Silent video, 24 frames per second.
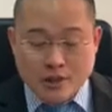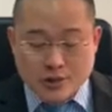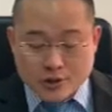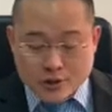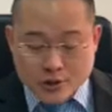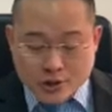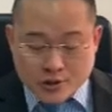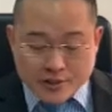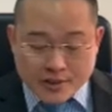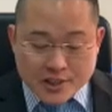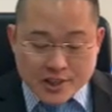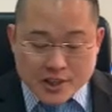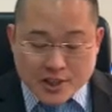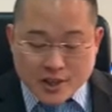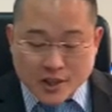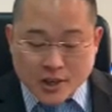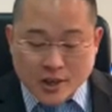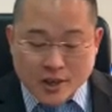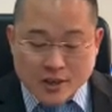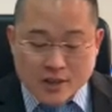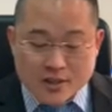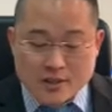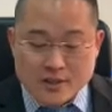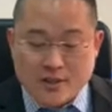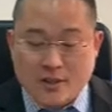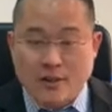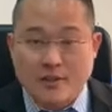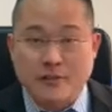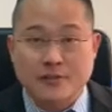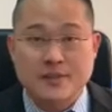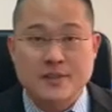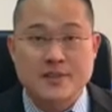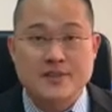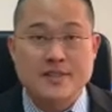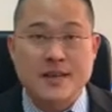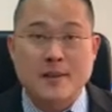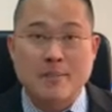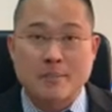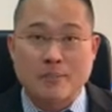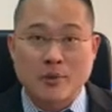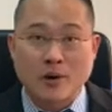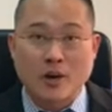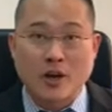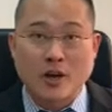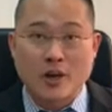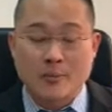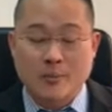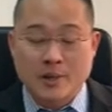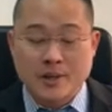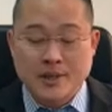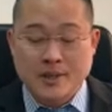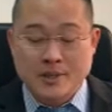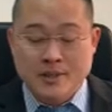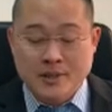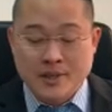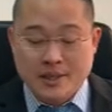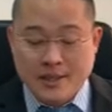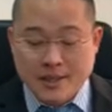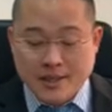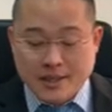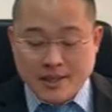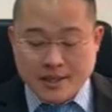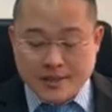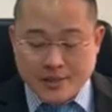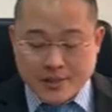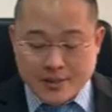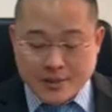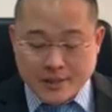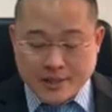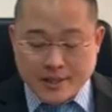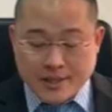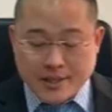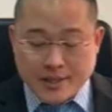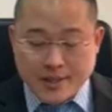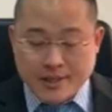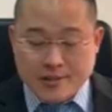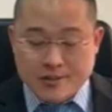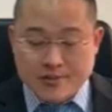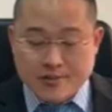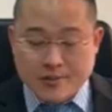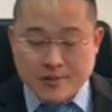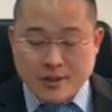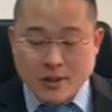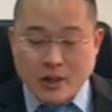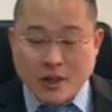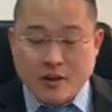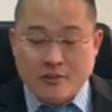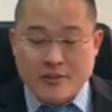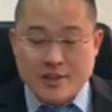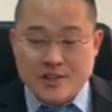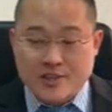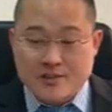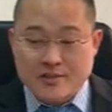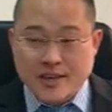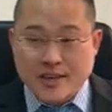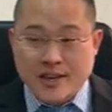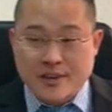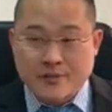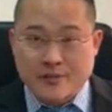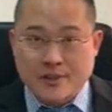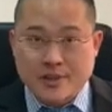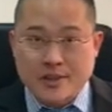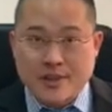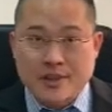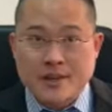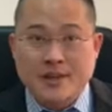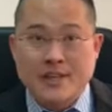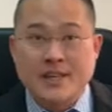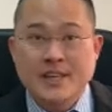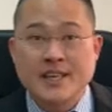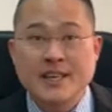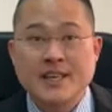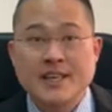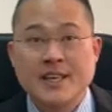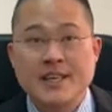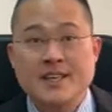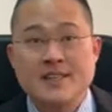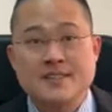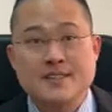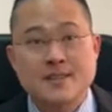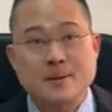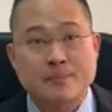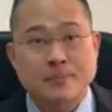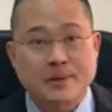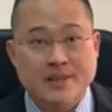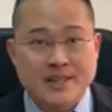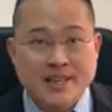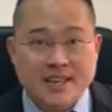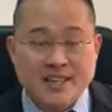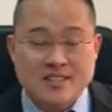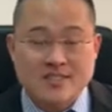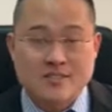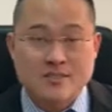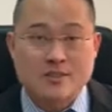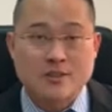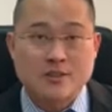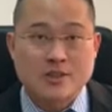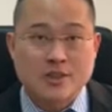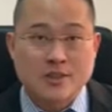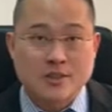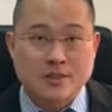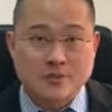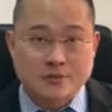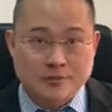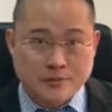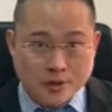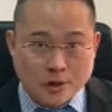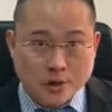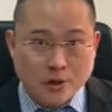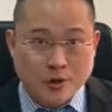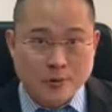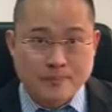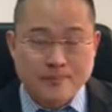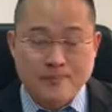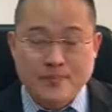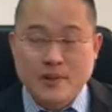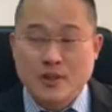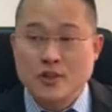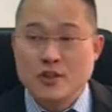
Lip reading: During the course of his employment, the lorry driver hits a pedestrian on the road.